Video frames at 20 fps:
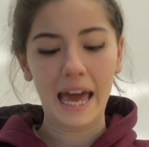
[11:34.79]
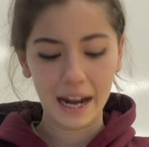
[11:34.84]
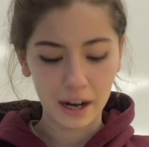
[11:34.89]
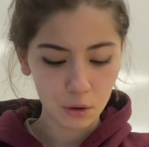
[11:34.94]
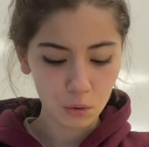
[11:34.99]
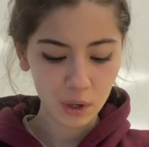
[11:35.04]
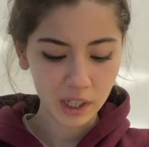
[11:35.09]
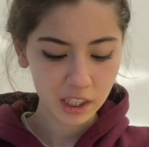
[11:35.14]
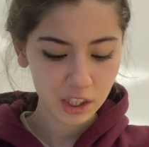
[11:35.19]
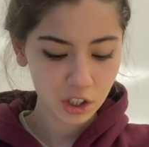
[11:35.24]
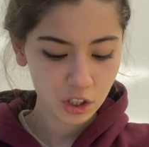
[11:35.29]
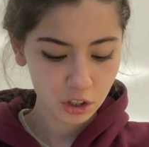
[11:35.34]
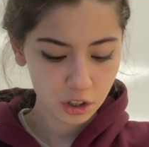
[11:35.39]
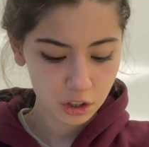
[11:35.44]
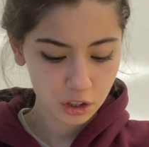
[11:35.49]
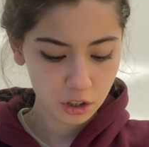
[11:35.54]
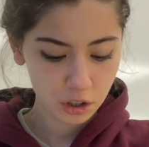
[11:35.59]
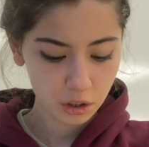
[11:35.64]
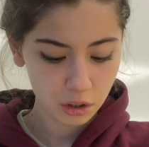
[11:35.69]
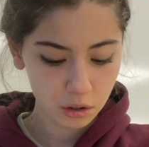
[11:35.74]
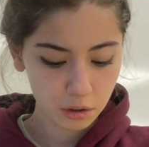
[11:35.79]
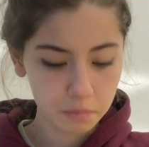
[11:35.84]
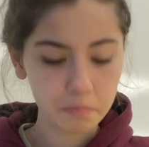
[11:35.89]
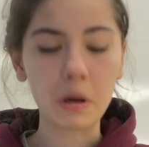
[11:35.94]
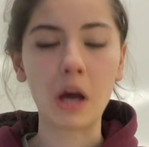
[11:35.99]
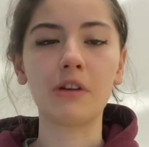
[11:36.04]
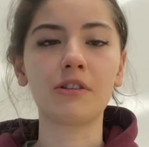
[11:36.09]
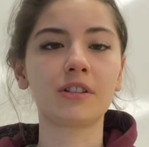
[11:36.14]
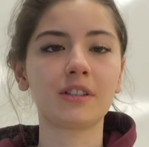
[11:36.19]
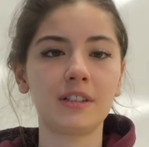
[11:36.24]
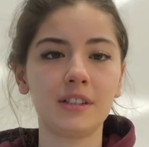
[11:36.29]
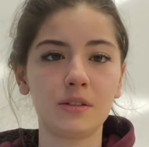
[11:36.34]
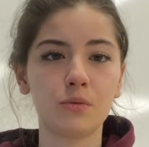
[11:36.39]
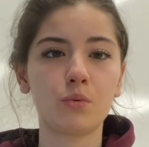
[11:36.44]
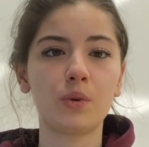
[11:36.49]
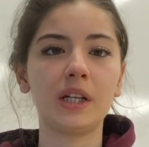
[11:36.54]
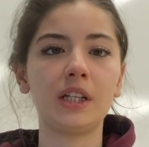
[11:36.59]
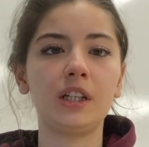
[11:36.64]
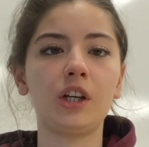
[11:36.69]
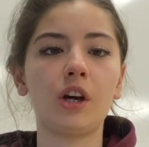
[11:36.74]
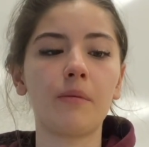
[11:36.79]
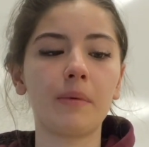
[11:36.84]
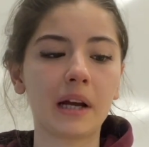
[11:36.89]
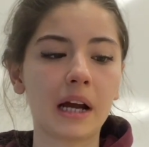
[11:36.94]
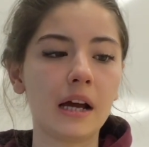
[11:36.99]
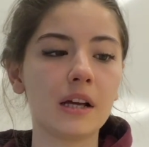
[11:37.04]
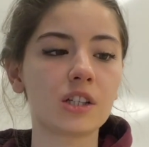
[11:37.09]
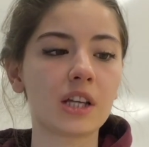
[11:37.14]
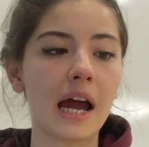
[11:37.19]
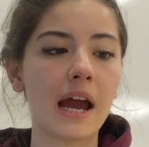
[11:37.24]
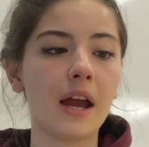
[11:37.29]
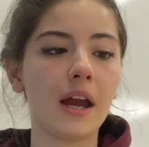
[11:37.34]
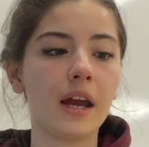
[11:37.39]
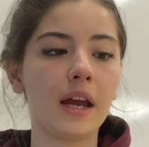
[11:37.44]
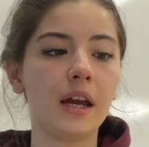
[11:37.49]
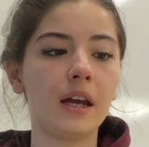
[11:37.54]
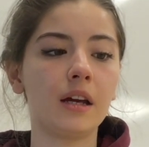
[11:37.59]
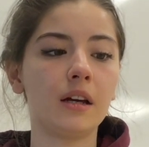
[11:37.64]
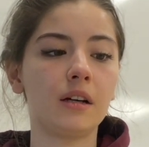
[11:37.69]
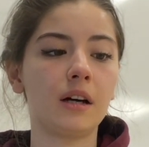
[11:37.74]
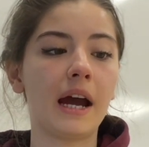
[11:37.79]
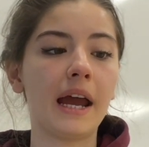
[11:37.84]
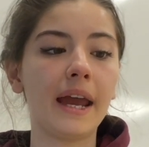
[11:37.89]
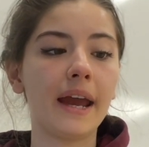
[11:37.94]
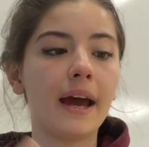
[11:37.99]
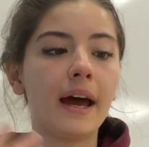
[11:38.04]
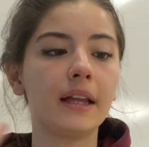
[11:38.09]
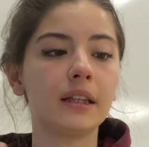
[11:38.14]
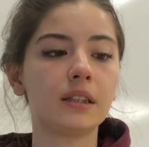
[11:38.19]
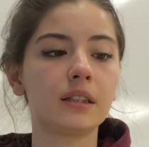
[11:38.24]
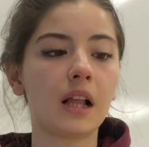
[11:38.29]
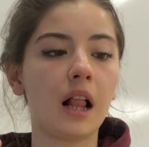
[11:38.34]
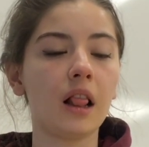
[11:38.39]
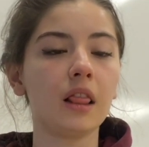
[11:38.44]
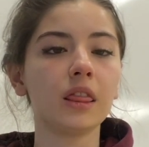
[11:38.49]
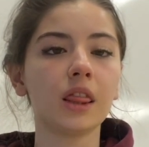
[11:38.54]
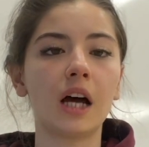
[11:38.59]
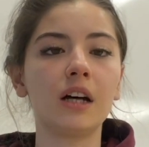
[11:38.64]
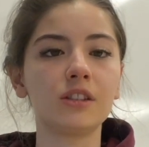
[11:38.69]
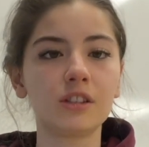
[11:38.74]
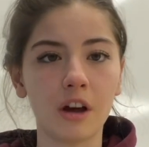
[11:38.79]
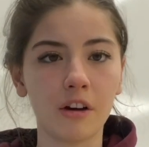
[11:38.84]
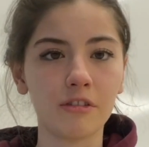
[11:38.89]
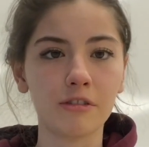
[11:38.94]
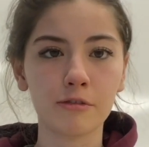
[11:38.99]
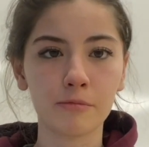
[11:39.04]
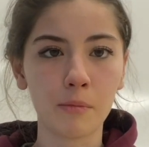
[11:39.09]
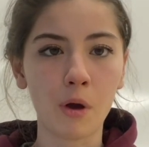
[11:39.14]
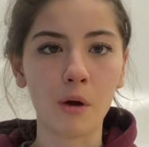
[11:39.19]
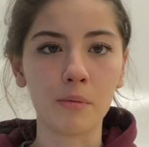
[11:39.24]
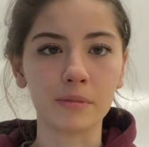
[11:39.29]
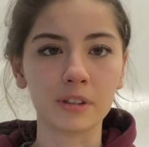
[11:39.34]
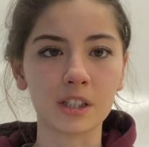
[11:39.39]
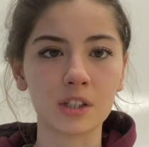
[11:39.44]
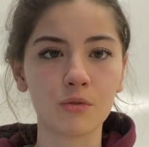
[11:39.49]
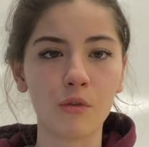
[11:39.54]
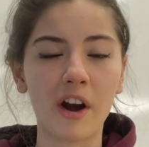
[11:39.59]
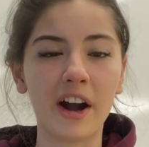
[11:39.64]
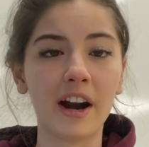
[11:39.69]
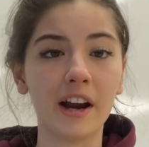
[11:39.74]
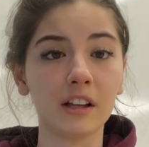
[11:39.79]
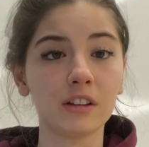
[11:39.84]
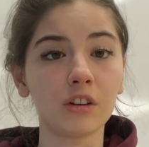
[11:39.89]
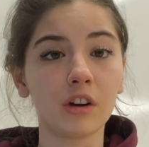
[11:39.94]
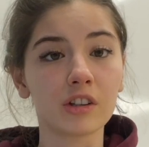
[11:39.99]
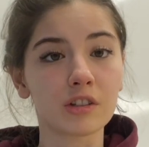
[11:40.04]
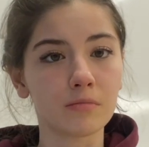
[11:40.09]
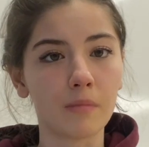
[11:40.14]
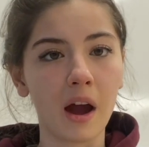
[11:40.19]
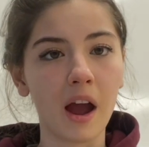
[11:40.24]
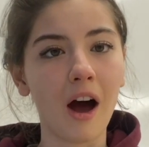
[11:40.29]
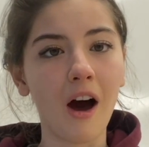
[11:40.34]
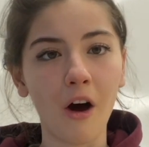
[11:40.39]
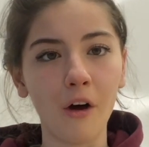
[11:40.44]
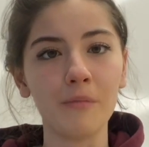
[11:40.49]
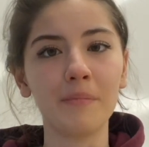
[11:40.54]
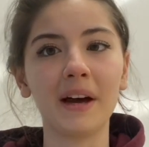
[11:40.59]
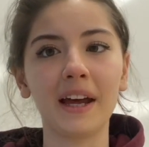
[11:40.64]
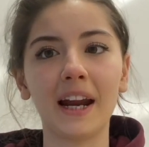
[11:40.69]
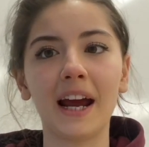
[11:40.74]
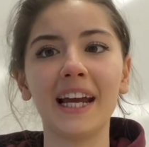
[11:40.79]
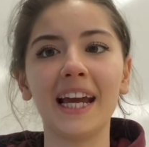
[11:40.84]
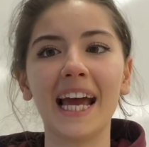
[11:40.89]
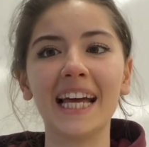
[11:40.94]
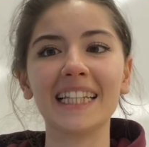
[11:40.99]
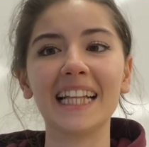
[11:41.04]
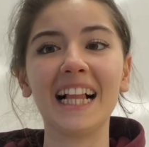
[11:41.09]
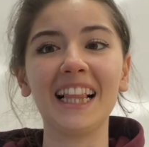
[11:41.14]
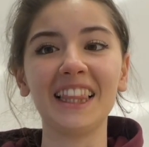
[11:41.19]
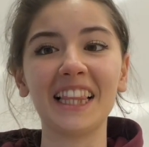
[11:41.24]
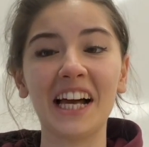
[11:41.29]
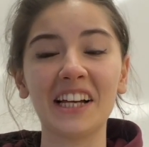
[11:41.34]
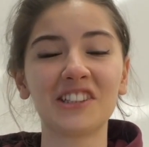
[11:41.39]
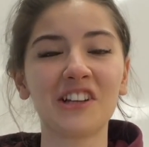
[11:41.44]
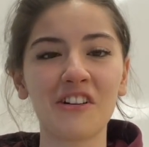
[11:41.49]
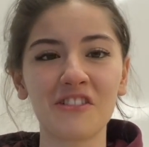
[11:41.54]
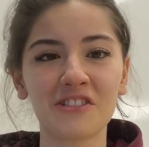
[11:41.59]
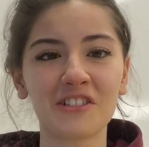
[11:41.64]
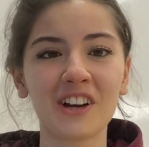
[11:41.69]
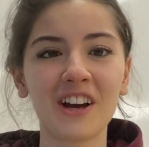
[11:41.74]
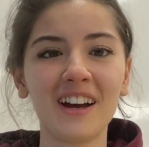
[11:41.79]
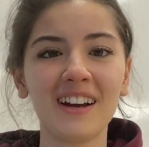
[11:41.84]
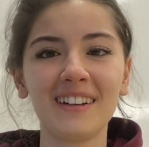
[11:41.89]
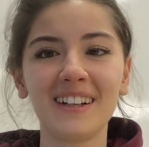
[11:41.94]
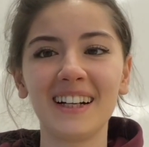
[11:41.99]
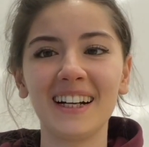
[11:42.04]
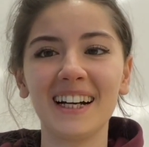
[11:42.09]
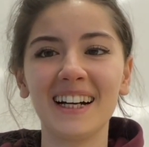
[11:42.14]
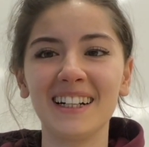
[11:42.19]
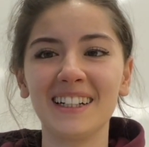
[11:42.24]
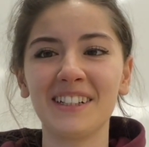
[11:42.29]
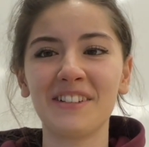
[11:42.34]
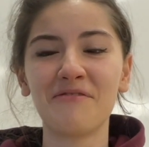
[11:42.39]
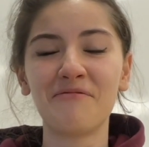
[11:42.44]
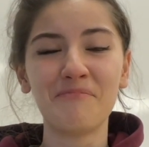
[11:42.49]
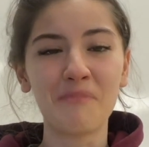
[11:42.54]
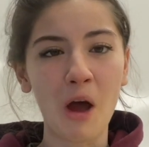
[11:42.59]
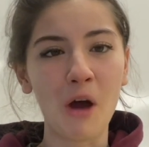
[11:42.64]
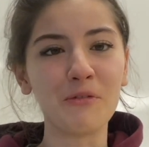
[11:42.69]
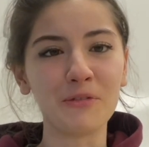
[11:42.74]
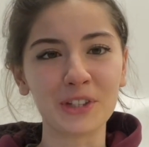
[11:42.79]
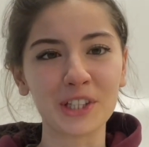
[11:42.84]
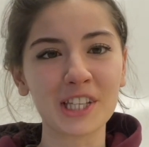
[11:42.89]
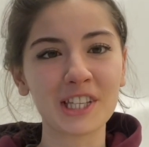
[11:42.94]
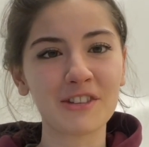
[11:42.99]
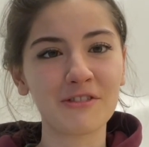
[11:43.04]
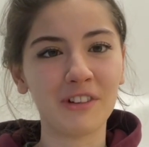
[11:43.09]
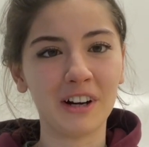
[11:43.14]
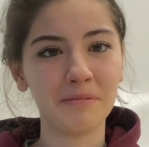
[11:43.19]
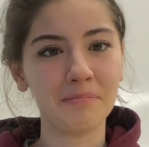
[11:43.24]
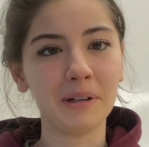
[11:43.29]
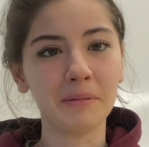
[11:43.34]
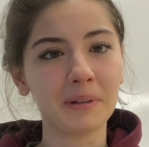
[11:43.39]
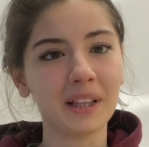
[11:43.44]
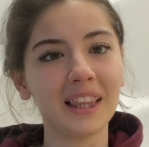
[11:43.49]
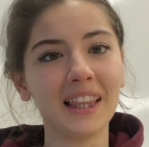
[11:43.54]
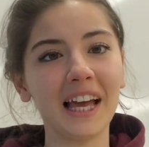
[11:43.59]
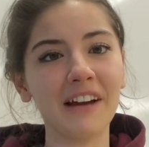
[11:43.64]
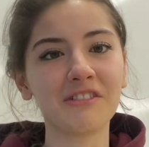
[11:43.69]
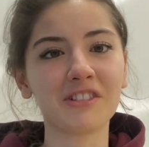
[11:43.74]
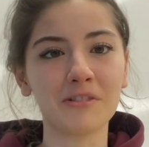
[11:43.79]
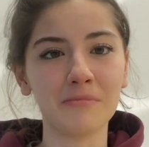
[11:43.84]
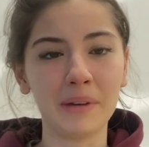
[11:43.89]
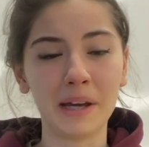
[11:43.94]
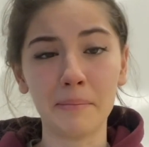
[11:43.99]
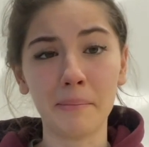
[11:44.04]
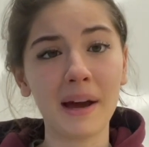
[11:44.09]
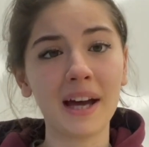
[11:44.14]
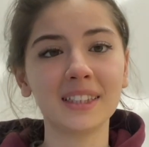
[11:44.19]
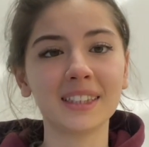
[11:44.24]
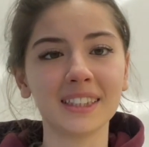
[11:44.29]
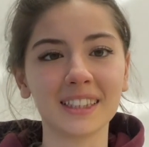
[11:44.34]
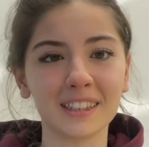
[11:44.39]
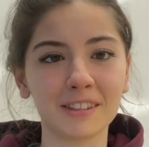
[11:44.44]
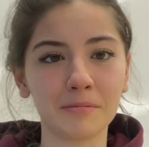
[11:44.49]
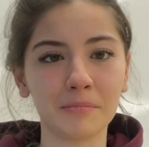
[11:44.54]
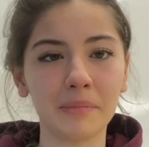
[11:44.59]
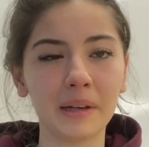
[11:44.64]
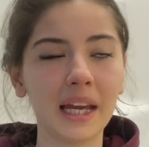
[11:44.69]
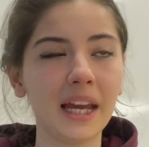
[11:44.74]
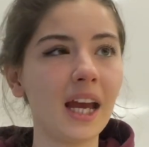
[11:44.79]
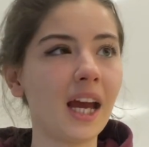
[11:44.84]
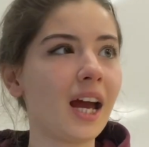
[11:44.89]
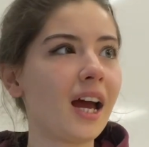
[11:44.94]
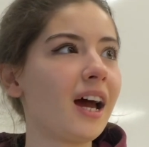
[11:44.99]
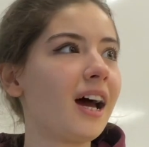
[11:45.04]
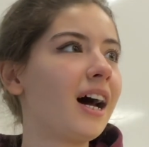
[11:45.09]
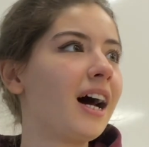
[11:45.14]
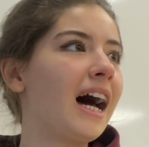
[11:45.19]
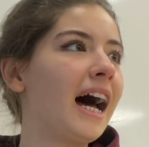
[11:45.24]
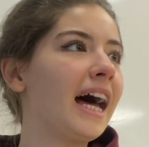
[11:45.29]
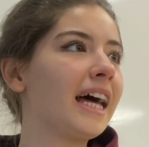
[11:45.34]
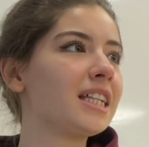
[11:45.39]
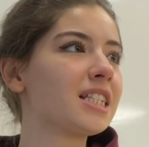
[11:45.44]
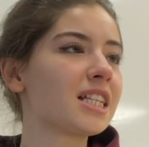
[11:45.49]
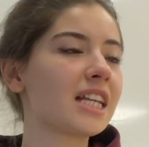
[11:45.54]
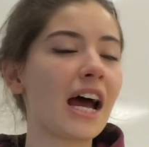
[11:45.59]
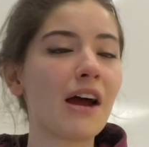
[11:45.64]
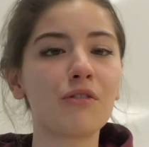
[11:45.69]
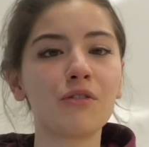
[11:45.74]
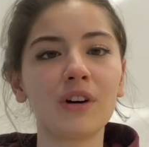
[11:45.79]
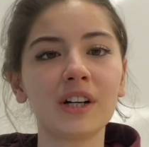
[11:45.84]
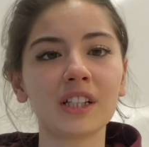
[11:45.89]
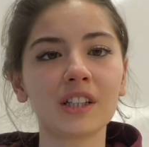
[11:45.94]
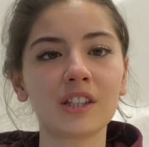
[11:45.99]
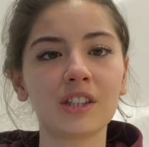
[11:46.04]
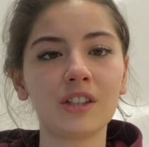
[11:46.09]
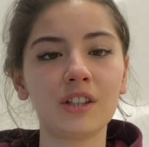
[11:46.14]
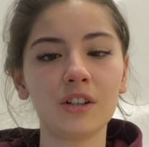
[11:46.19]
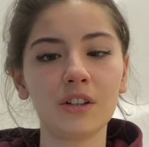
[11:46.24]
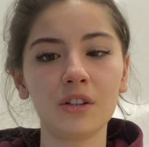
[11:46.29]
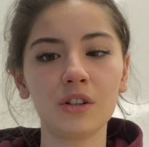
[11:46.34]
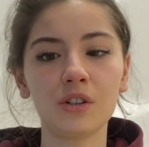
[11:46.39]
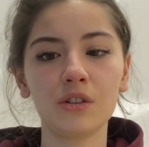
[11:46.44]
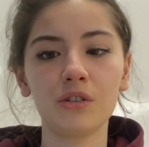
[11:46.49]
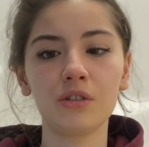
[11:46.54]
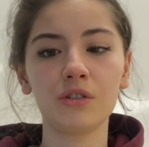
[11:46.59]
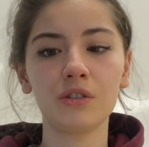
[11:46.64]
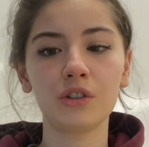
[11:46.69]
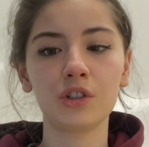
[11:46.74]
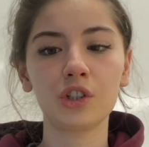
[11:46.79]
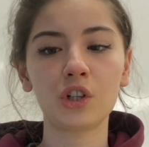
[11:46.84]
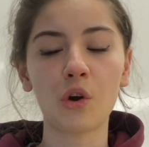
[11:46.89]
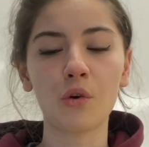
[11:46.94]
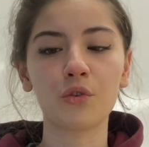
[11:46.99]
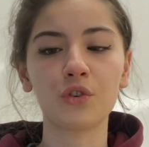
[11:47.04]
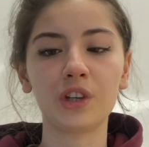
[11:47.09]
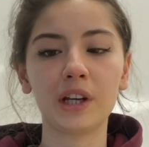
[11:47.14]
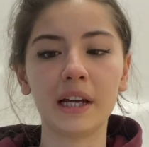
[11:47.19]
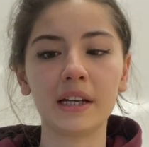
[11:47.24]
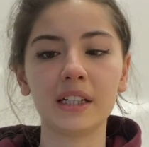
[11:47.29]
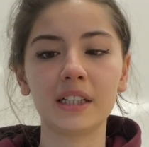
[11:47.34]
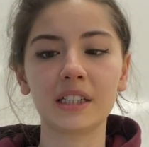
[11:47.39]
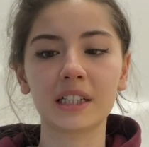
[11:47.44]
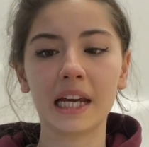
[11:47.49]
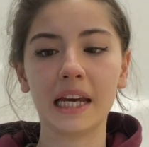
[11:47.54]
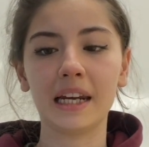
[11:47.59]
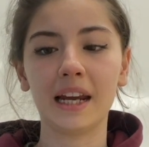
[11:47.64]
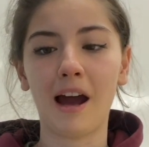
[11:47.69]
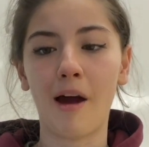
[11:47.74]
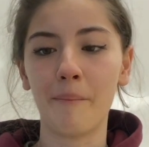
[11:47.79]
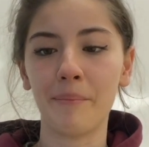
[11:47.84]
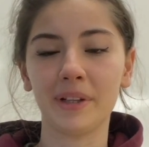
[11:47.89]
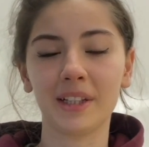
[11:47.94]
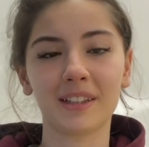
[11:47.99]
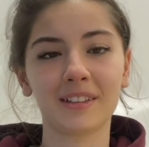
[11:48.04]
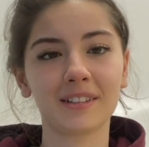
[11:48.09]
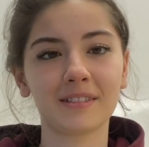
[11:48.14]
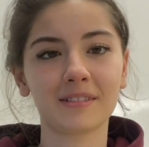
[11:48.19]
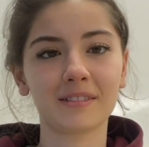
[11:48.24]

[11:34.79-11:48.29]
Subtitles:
I wanted to post this video because I had a lot of moments where I lost my hope, and I had a lot of moments where people left me, abandoned me, and I want to show that it can happen.